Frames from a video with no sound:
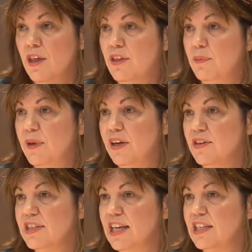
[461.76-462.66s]
The peer
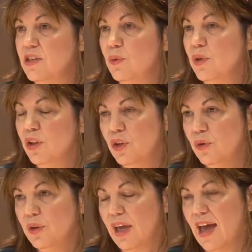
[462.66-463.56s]
assessor will
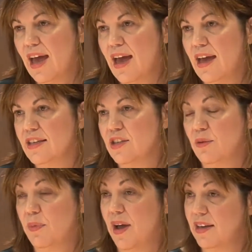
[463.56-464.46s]
look at the
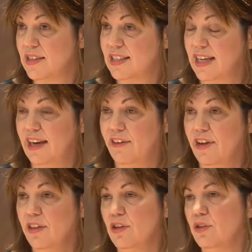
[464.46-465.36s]
practice
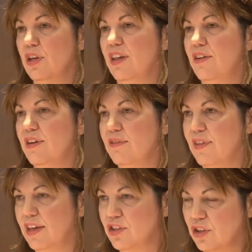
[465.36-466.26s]
area, they'll look at their
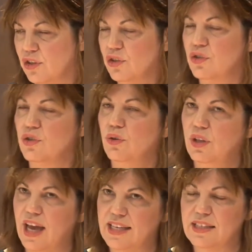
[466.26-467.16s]
infection
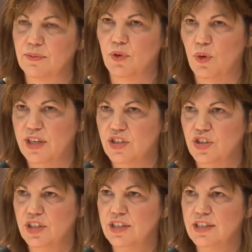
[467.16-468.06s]
control, ask some
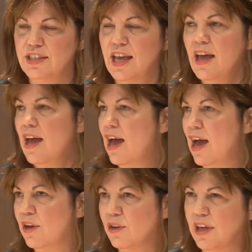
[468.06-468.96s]
questions,
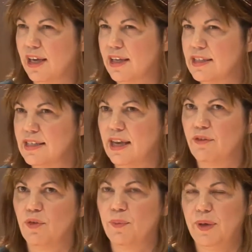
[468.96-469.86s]
how you get
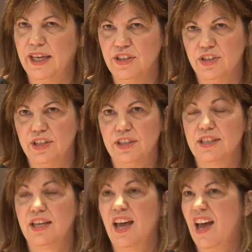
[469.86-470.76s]
consent from
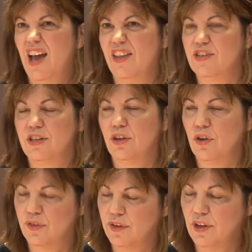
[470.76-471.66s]
patients, and there's a
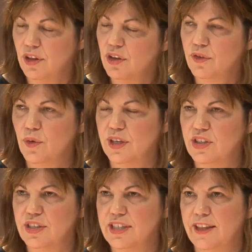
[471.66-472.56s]
lot of
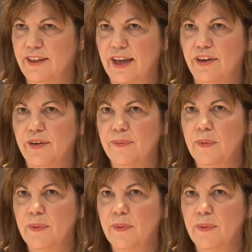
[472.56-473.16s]
questions in there.